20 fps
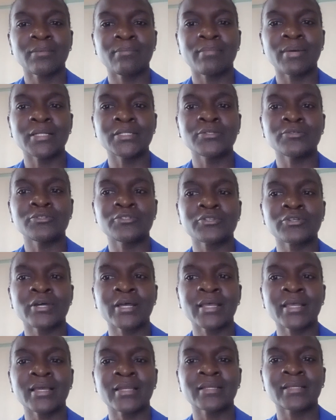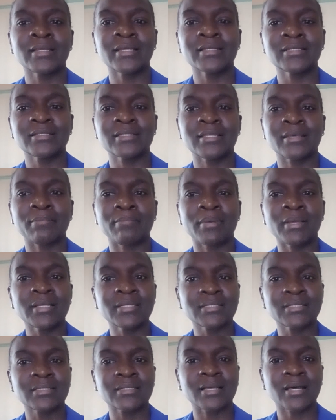but you try and get the
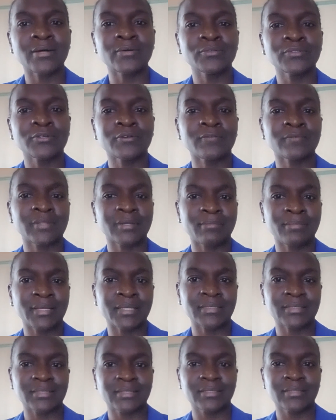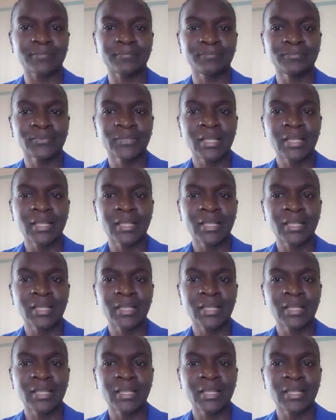best out of the best.